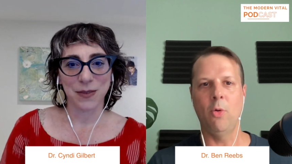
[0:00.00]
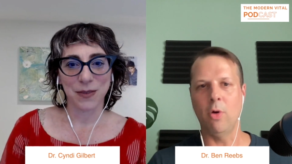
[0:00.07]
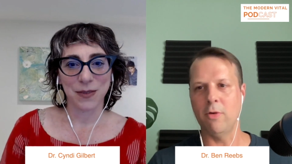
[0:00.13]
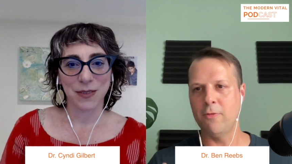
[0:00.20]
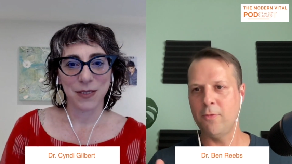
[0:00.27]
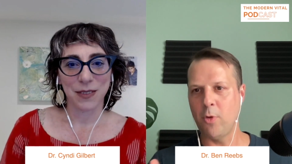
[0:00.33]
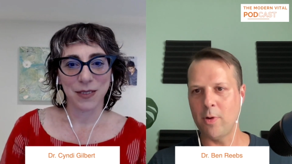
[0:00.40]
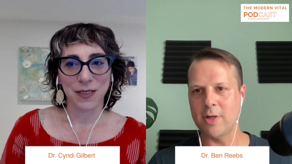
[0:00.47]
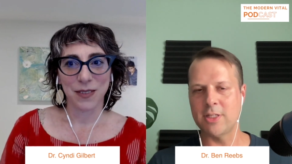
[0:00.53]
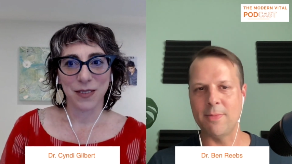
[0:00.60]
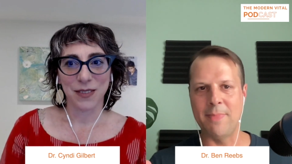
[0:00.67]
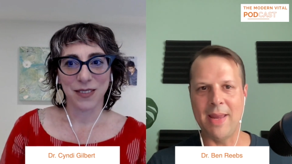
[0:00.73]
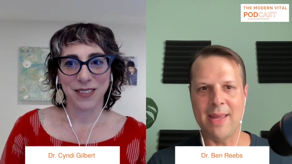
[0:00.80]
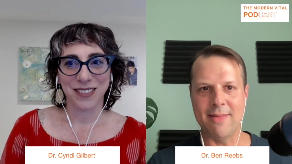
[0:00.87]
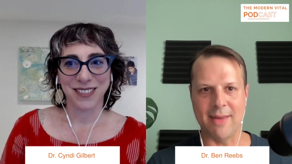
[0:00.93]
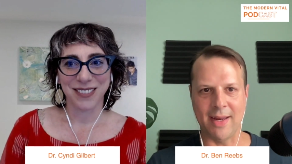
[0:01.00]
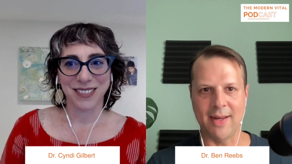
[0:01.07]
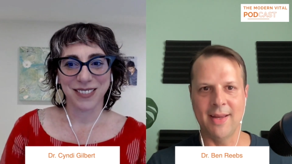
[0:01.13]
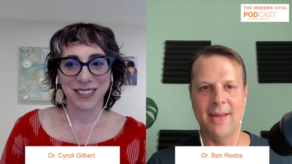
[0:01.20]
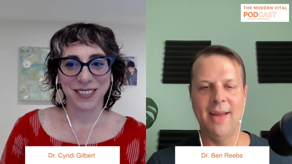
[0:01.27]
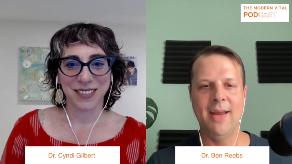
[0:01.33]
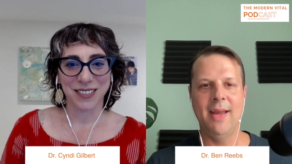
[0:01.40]
Speaker 1: or forest
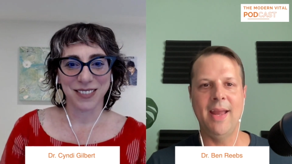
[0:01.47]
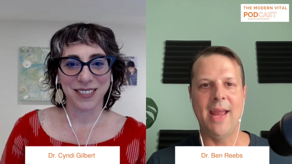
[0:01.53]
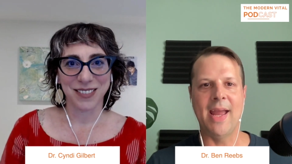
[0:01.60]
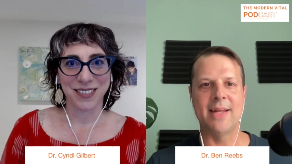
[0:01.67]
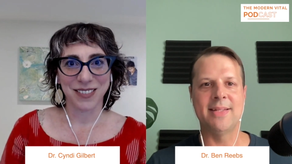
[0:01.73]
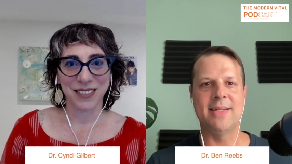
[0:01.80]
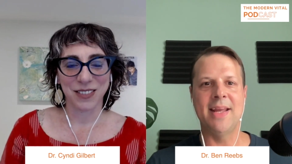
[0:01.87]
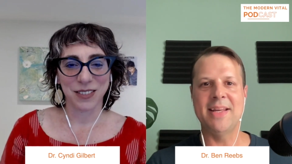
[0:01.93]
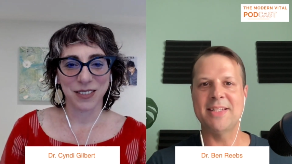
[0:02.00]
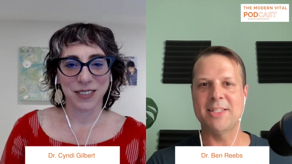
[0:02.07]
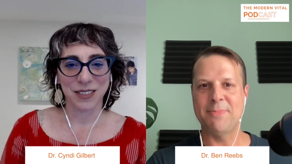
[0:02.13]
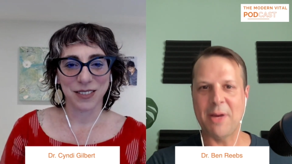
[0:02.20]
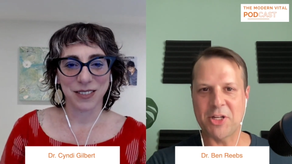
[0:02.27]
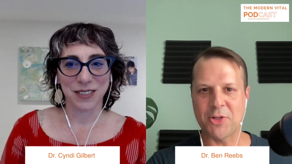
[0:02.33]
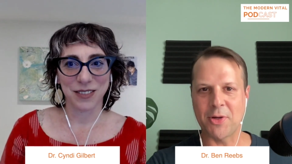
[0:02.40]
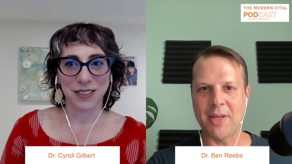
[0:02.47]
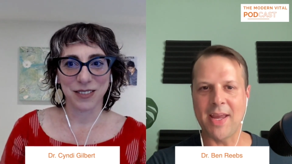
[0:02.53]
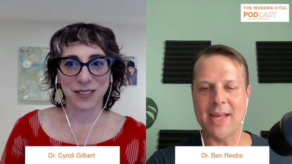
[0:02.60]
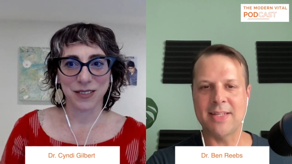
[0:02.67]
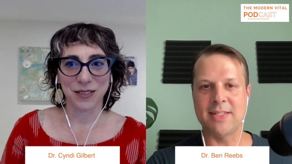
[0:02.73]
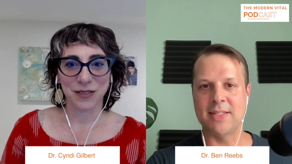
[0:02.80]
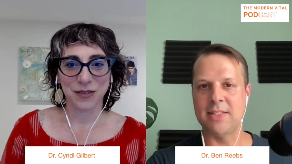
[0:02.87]
bathing, and today's special
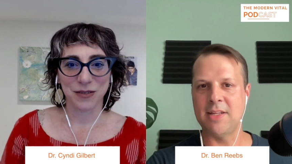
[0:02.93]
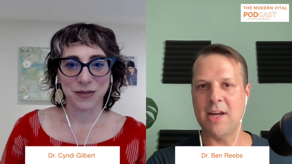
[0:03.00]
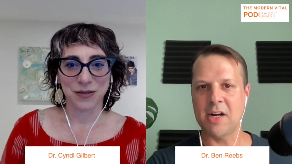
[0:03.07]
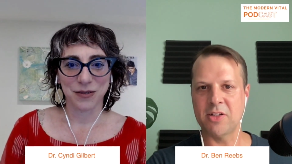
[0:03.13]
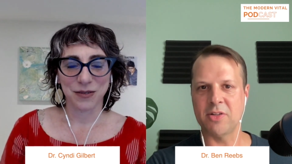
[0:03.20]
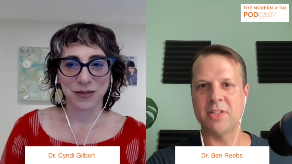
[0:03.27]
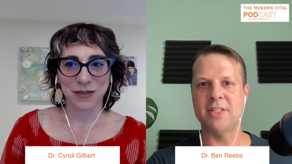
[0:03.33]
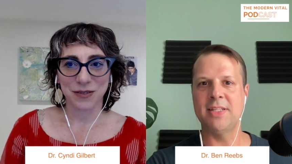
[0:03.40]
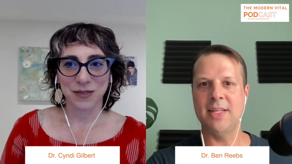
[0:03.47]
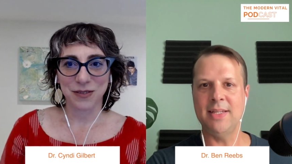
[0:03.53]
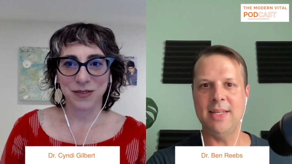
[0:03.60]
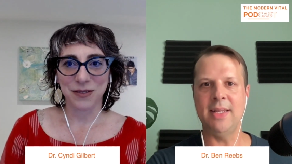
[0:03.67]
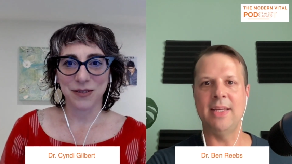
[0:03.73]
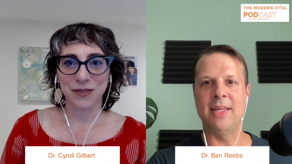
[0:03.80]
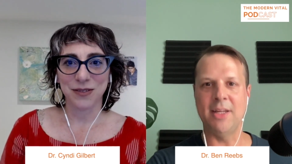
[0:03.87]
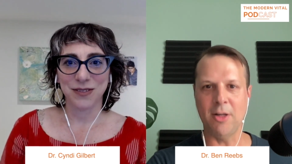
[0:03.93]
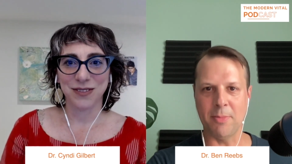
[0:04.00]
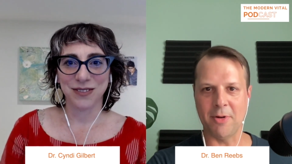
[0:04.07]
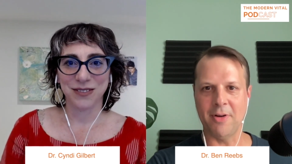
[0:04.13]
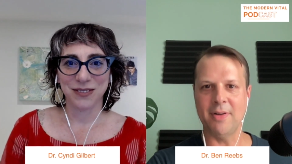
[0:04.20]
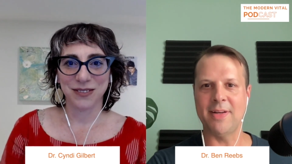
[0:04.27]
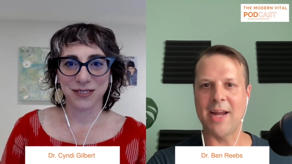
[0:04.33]
guest is Dr. Cyndi
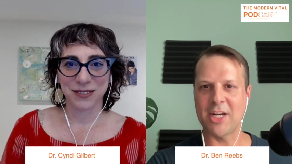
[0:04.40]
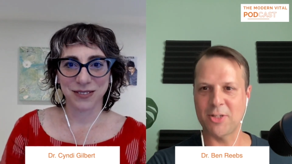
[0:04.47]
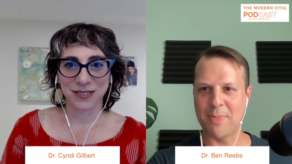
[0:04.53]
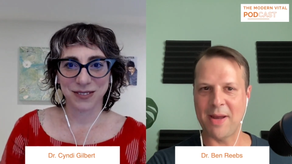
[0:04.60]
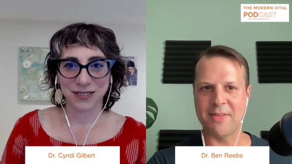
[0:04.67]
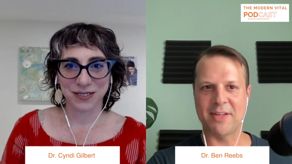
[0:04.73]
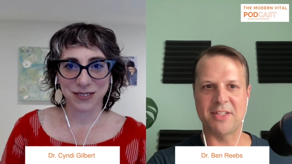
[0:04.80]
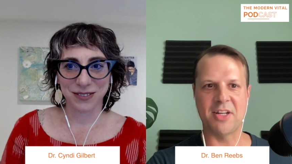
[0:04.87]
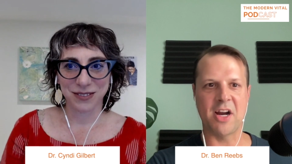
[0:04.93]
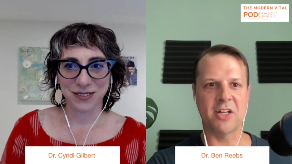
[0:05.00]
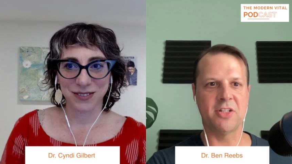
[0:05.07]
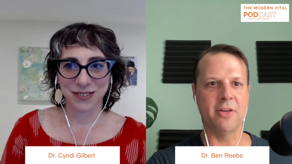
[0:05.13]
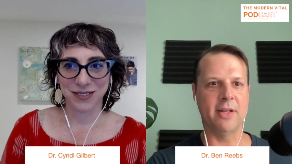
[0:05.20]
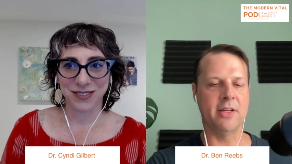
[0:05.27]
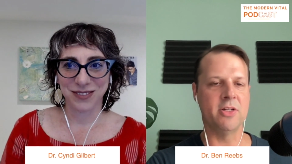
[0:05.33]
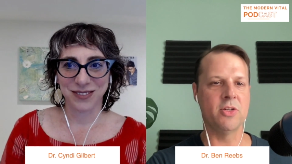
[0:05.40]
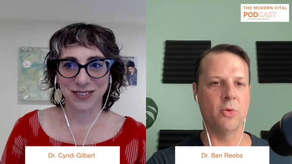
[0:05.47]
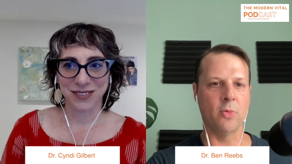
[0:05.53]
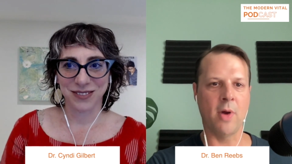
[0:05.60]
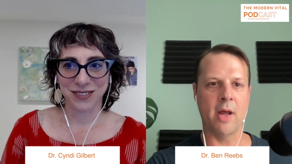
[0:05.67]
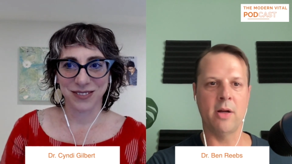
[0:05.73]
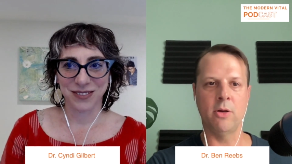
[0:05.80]
Gilbert, naturopathic doctor in
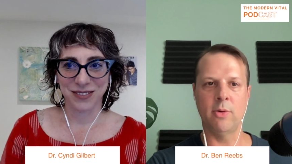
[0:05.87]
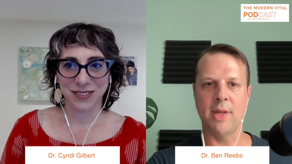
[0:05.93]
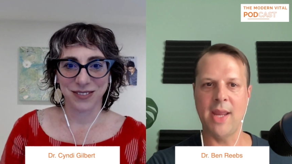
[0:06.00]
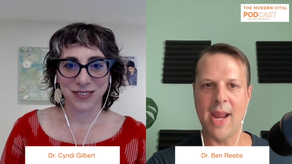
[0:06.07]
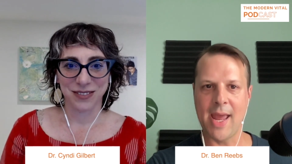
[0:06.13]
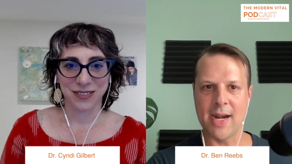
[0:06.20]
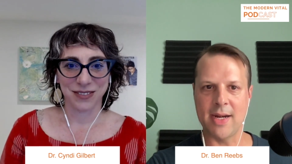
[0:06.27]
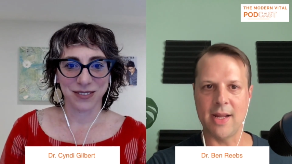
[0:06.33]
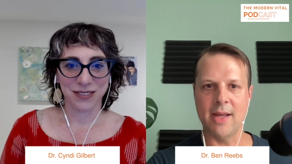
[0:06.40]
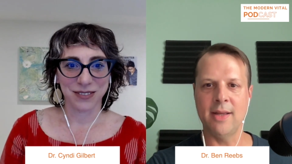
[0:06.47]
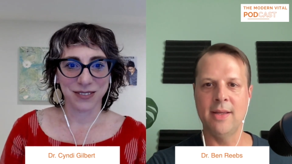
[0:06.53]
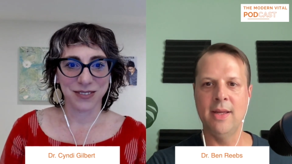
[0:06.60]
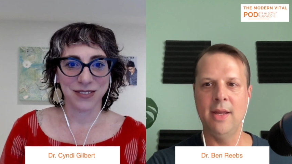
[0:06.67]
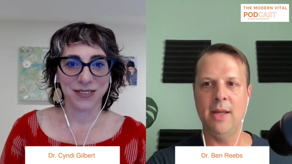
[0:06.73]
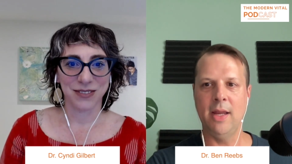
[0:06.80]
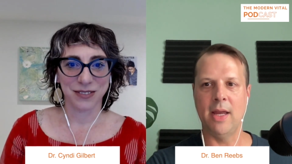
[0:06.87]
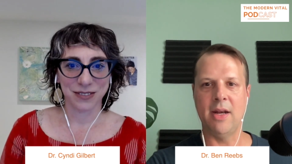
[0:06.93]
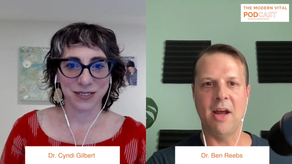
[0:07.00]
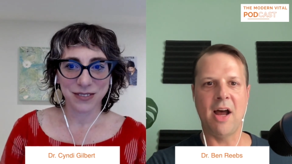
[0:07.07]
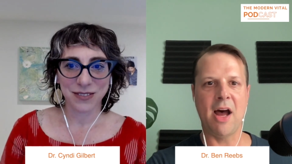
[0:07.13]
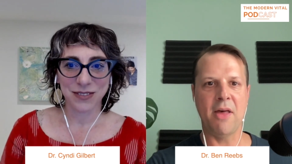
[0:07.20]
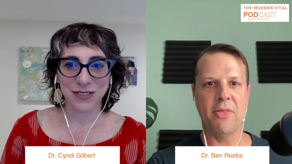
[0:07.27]
Toronto, Canada, and
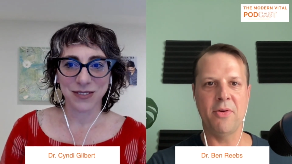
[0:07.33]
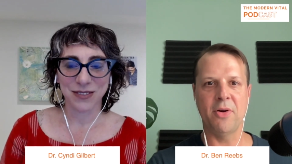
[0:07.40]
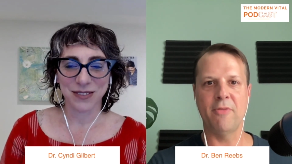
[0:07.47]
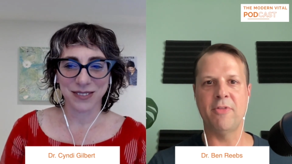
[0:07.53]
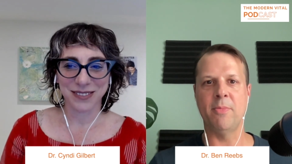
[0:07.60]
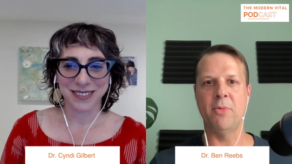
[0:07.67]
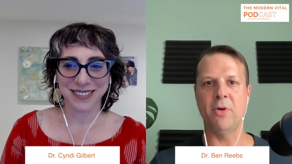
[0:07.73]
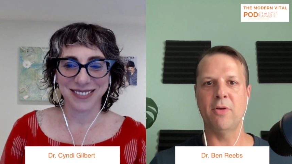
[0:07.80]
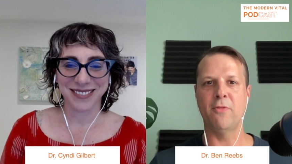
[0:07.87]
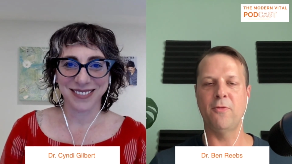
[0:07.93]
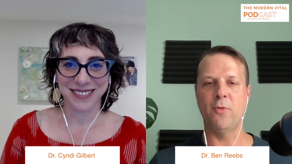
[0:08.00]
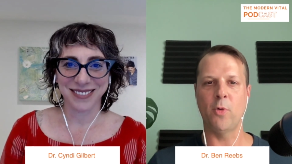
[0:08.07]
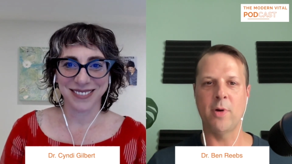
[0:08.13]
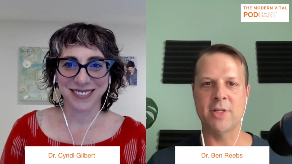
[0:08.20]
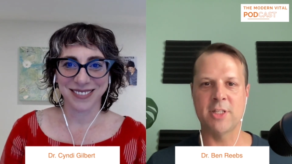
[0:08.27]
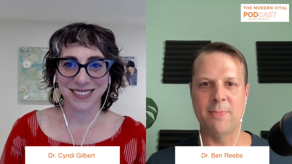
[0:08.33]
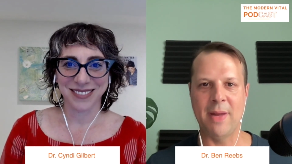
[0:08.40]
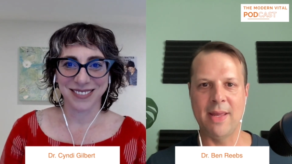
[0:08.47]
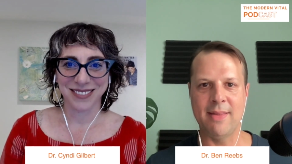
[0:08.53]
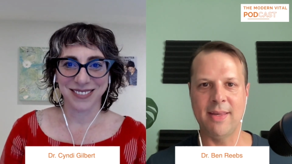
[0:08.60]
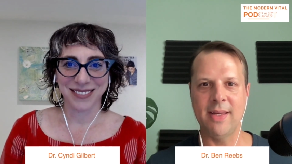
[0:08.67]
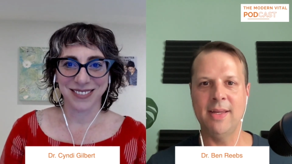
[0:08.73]
author of the book Forest
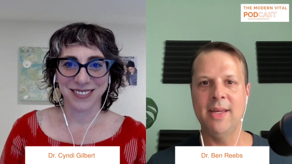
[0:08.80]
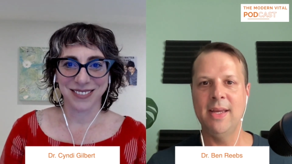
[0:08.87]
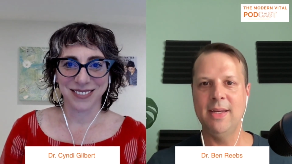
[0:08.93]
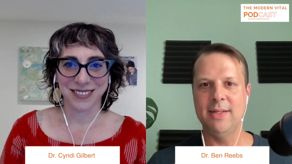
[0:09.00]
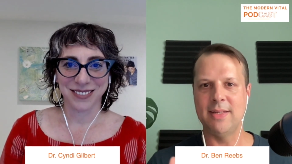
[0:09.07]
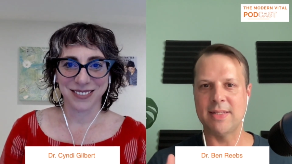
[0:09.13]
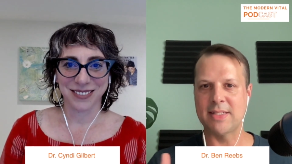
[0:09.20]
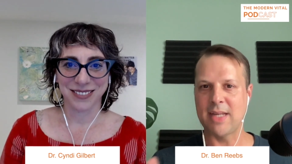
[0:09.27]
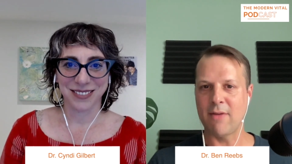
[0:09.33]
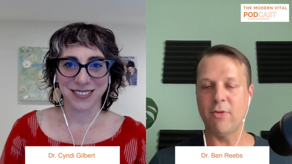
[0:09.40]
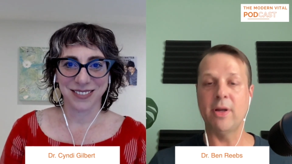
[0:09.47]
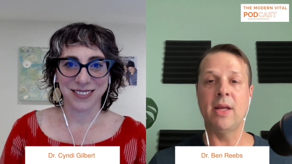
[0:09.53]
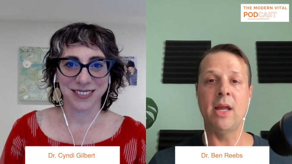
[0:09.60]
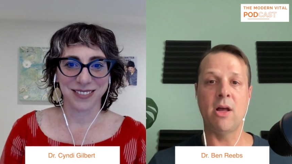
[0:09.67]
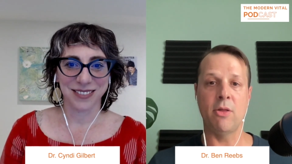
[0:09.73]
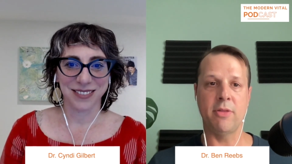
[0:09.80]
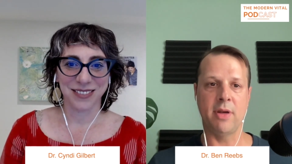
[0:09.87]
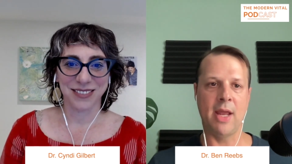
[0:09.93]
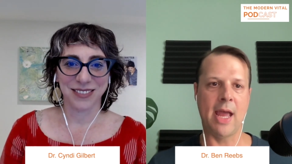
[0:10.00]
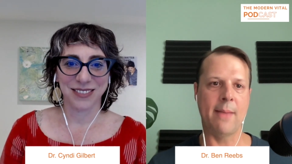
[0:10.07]
Bathing Discovering Health and